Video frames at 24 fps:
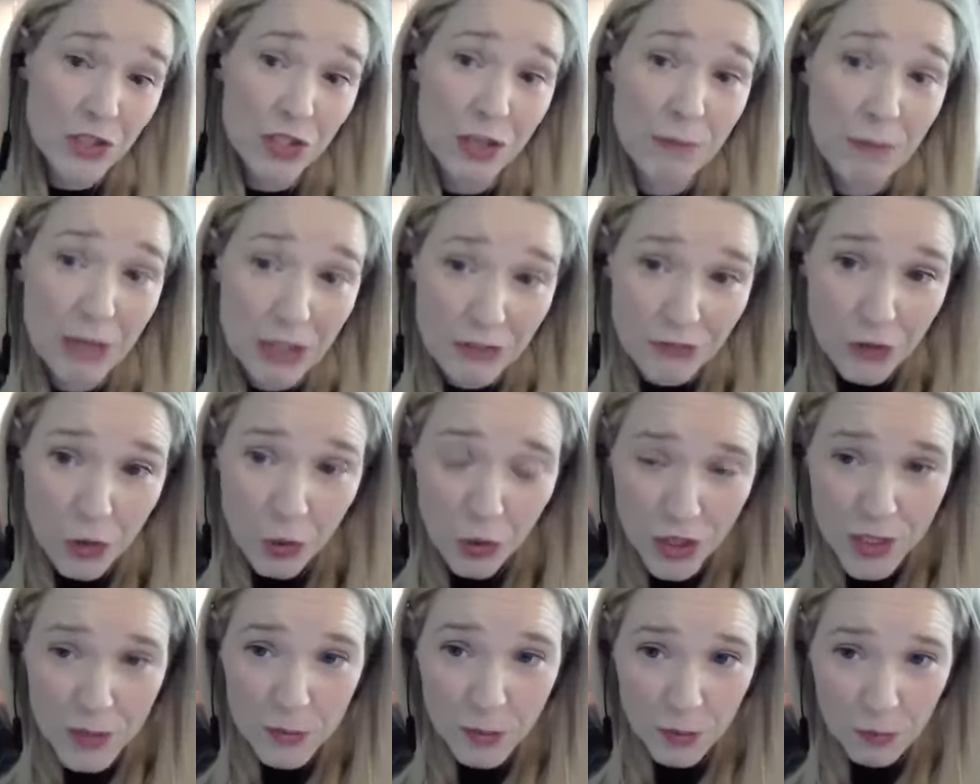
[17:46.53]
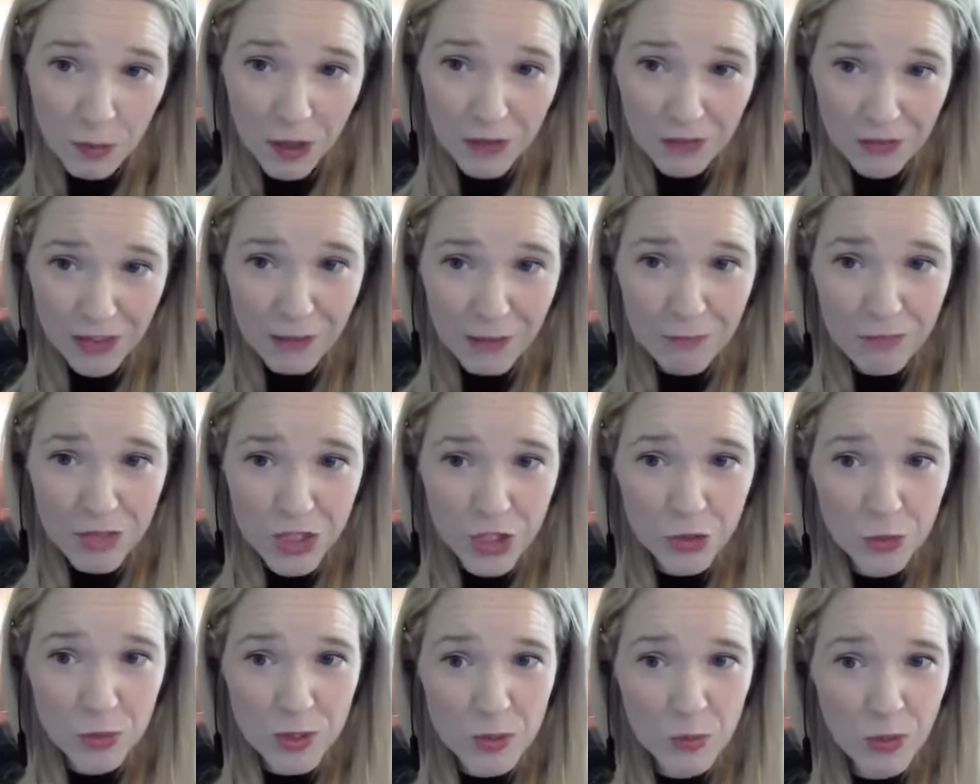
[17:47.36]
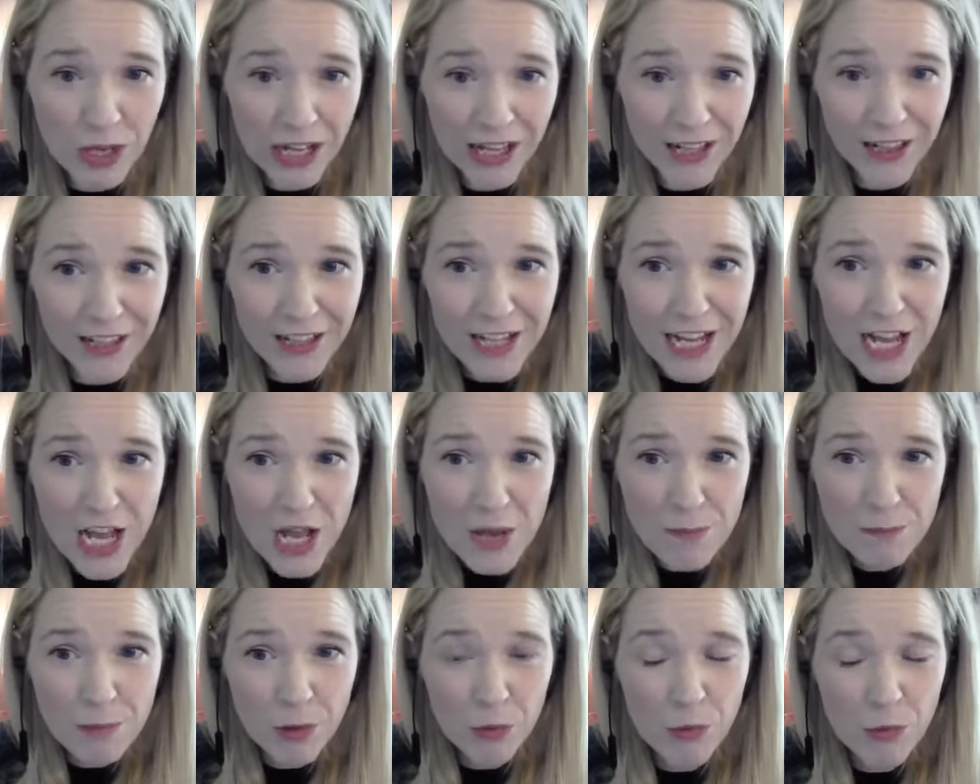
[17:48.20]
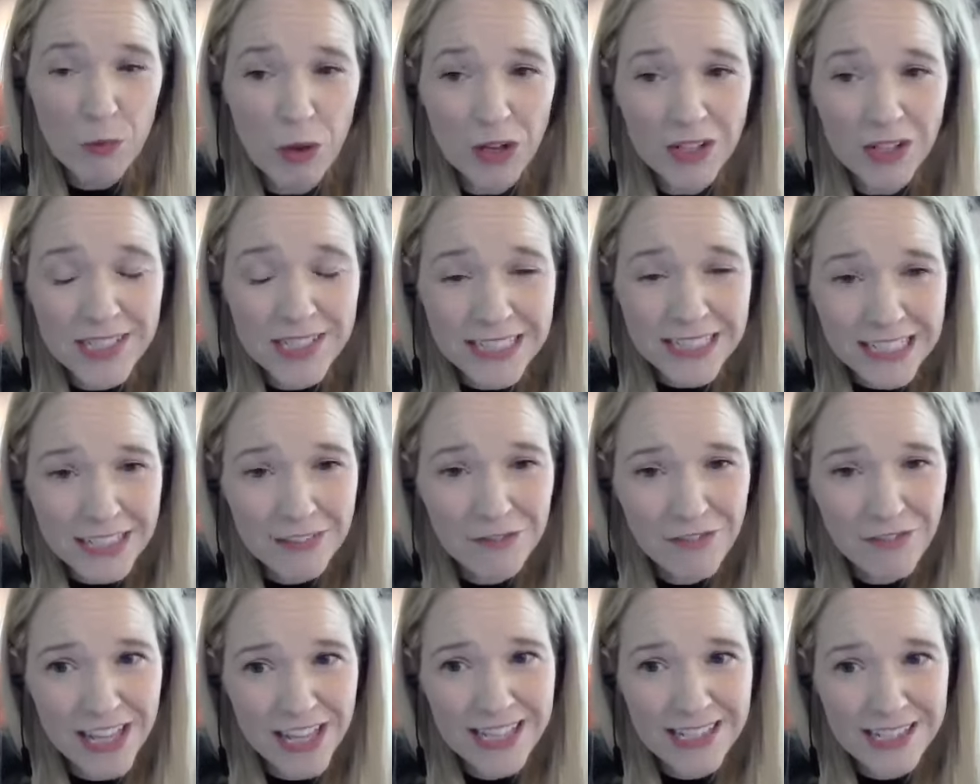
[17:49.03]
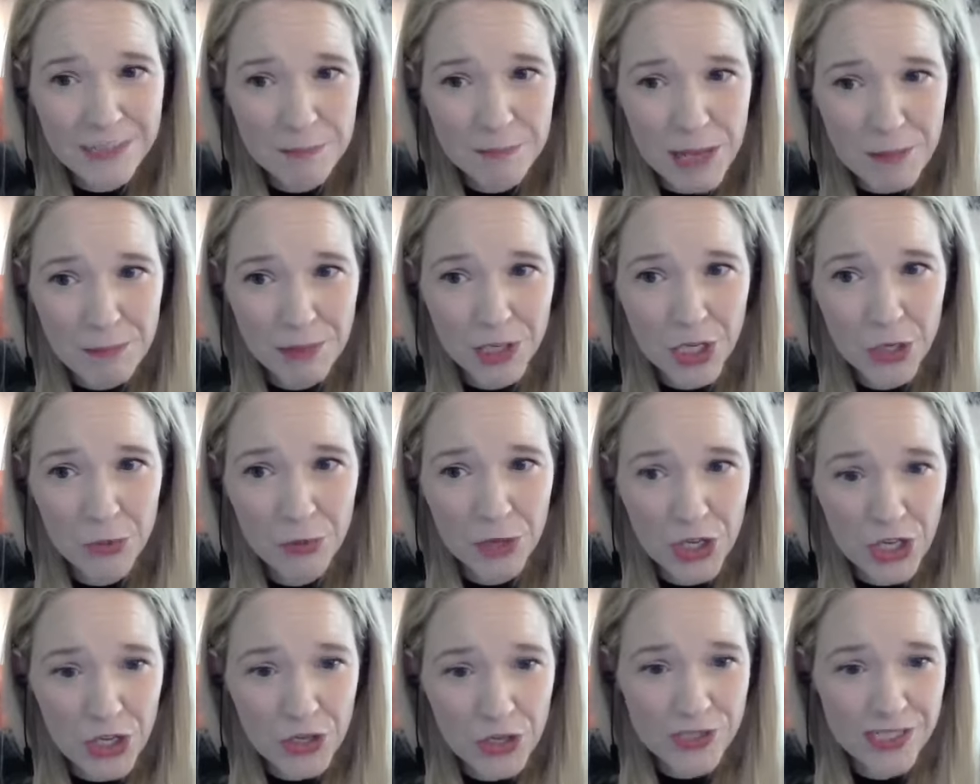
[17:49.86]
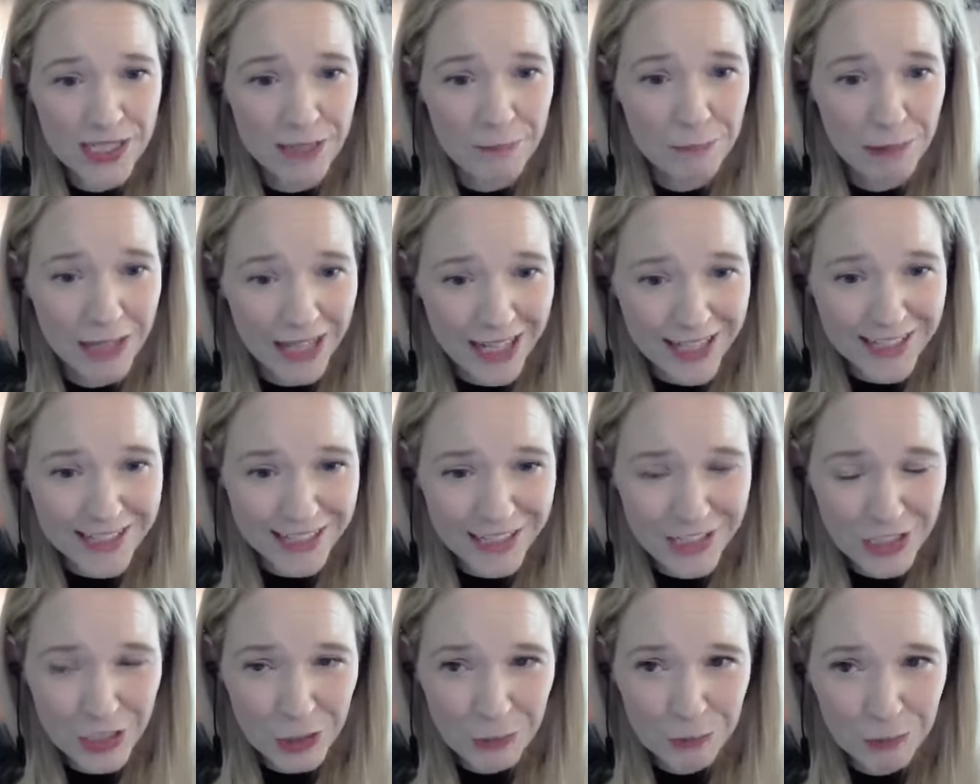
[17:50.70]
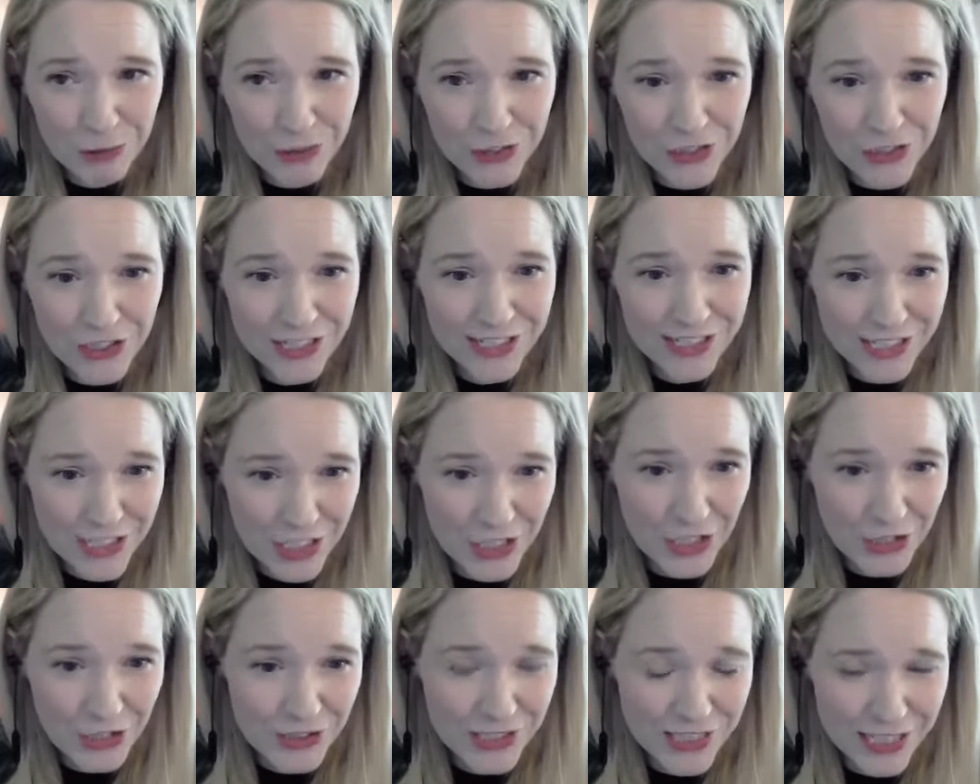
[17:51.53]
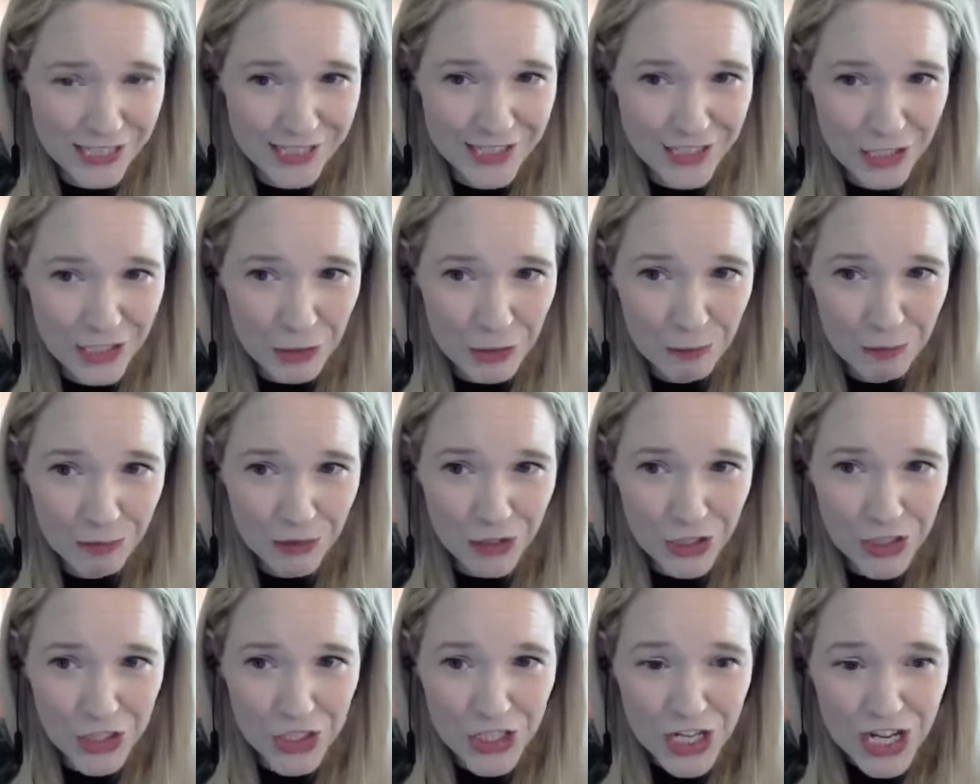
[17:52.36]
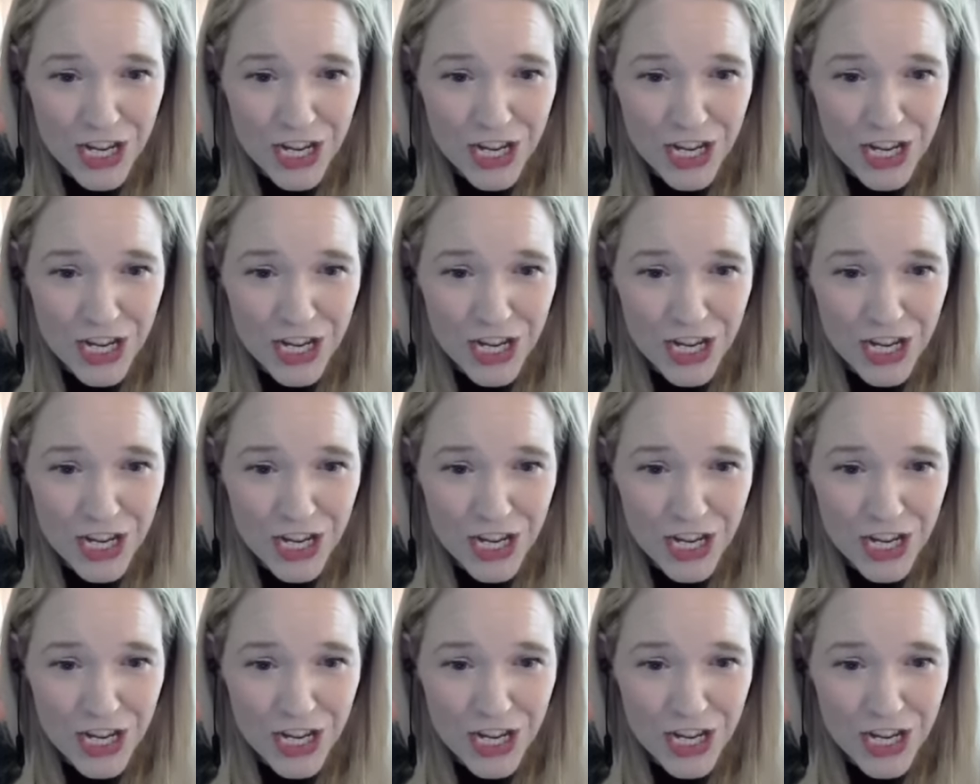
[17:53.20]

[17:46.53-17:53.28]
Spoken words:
I mean, of course, we want them to as well, but we want to convince people who are using plastic toothbrushes to use this toothbrush.